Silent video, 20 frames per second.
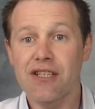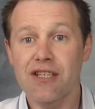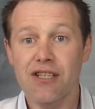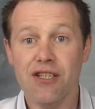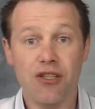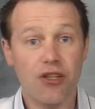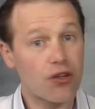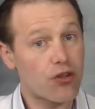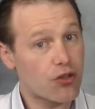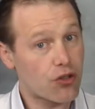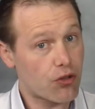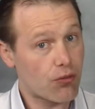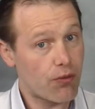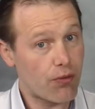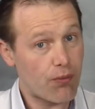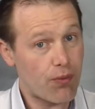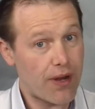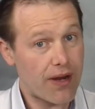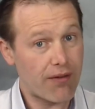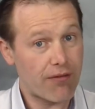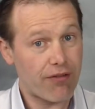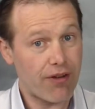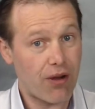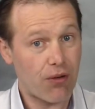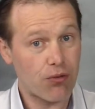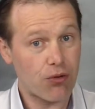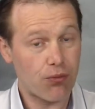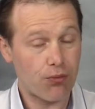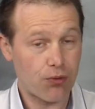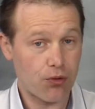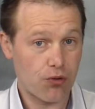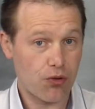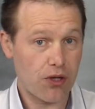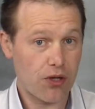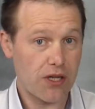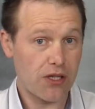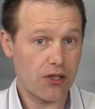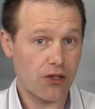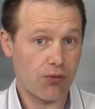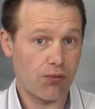Some have been found up trees, some
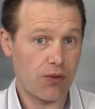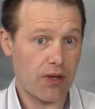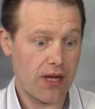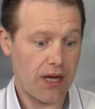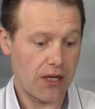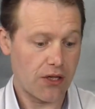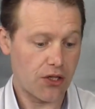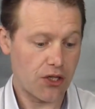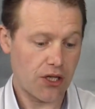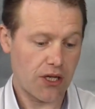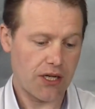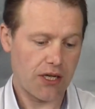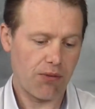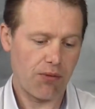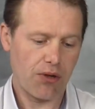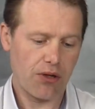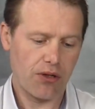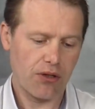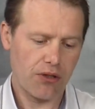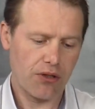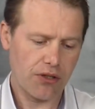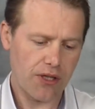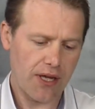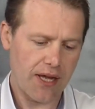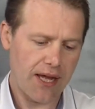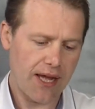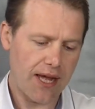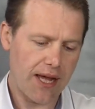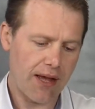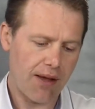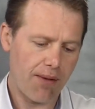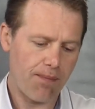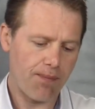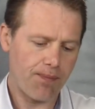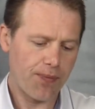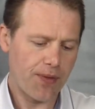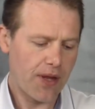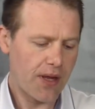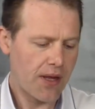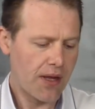largish animals,
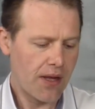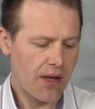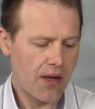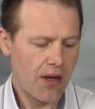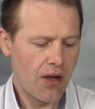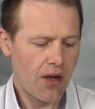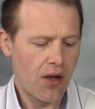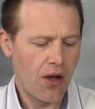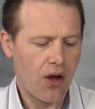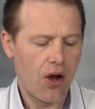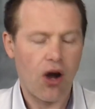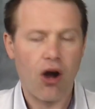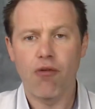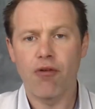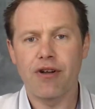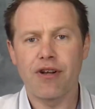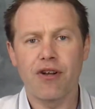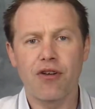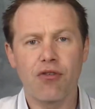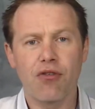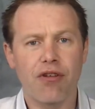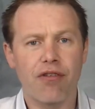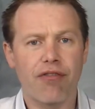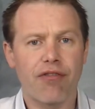or in another field